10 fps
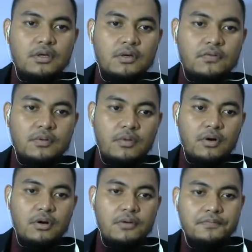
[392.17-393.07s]

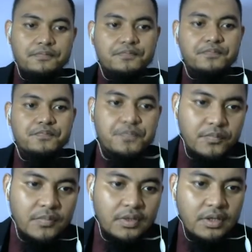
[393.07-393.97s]
Furthermore,
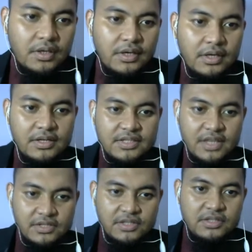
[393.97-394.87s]
in the
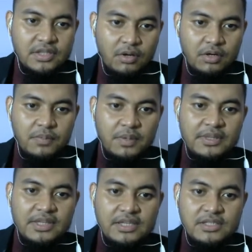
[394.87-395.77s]
discussion 3 on
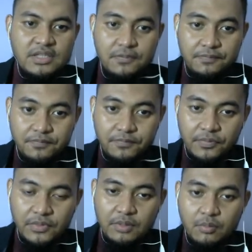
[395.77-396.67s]
implementation,
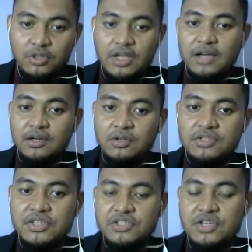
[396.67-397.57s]
both UNCLOS
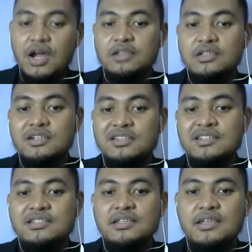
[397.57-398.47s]
and GR
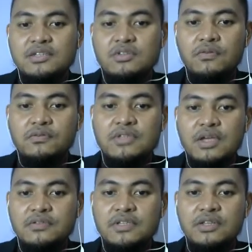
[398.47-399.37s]
36 of
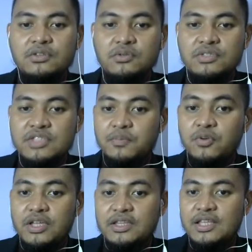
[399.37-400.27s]
2002
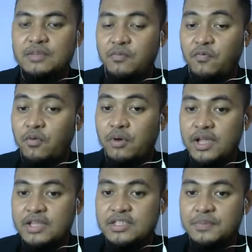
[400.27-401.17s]
stipulate that
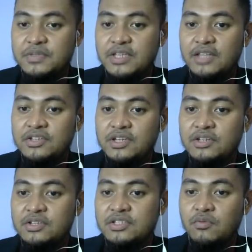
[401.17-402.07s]
foreign ships entering
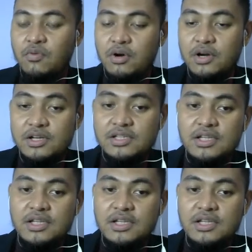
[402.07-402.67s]
Indonesian waters